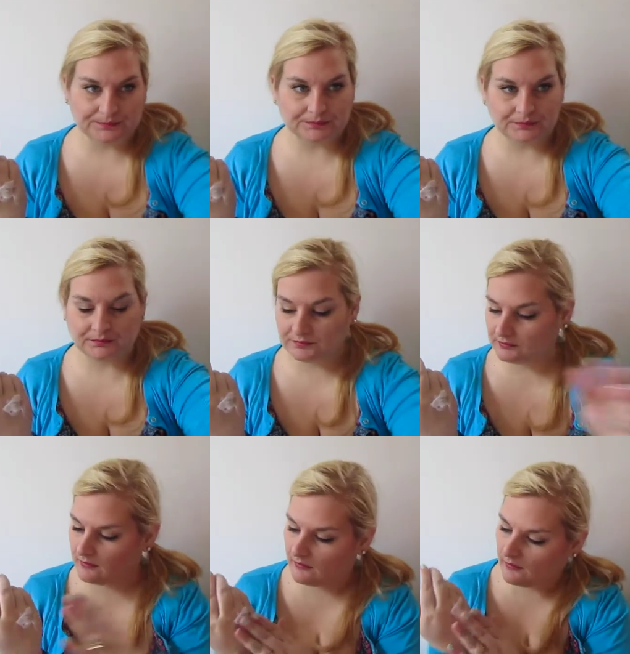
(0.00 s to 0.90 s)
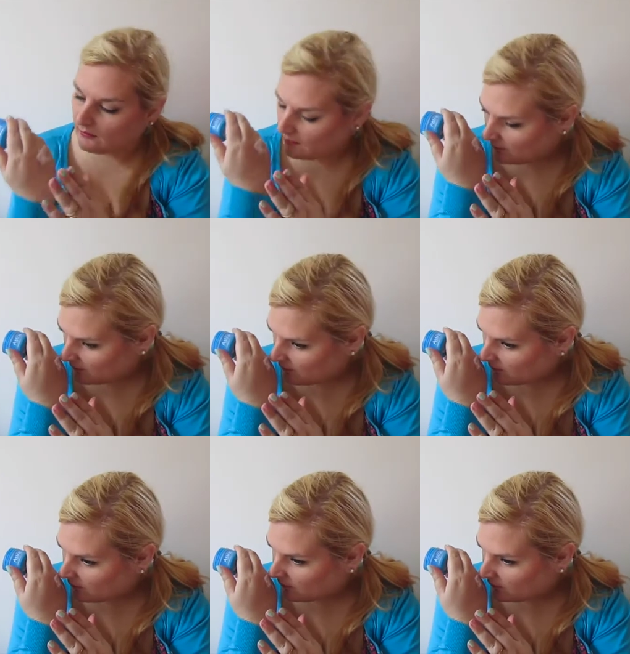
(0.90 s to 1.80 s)

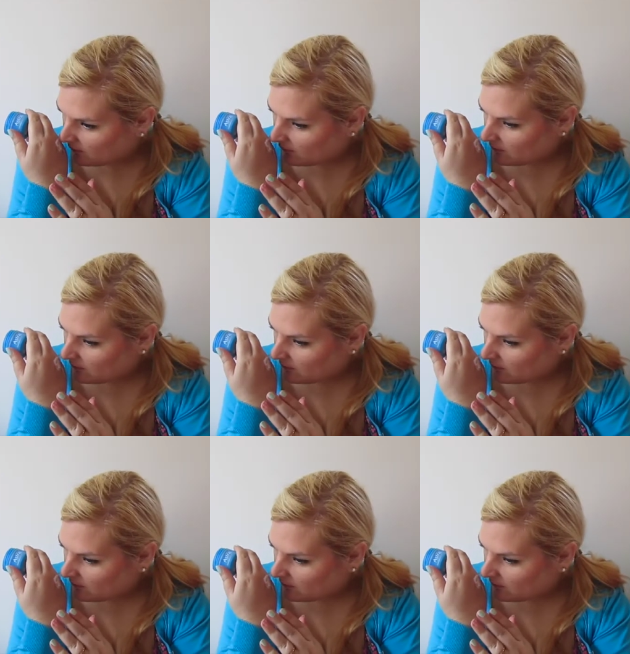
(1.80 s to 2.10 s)
(silence)